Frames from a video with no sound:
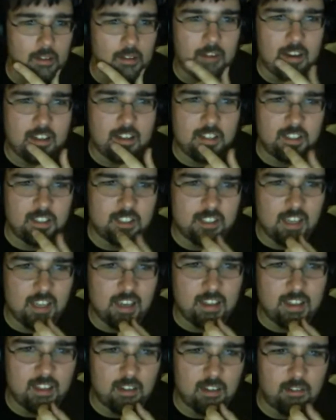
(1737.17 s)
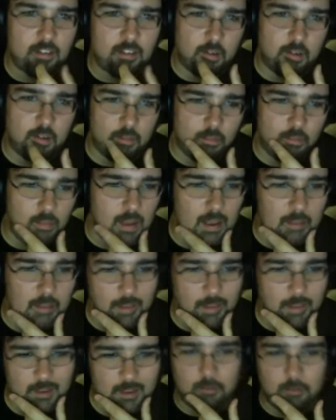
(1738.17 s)
Reggie's saying there may
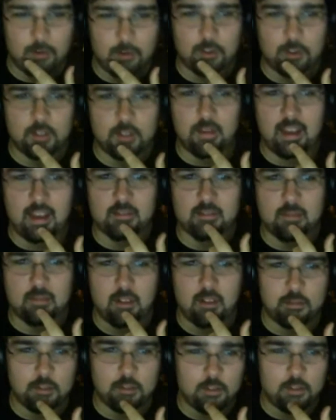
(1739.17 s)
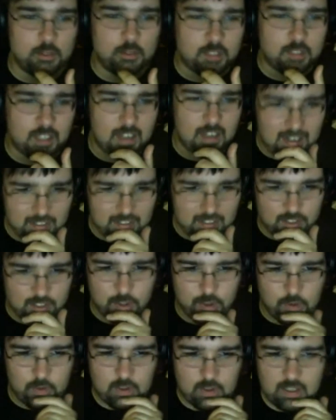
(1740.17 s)
be some more Smash Brothers news tonight,
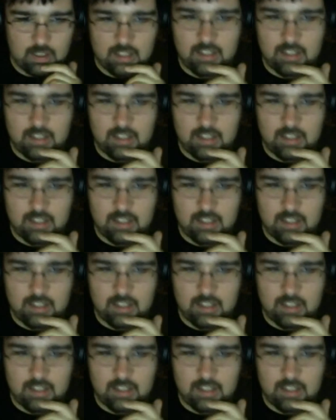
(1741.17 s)
so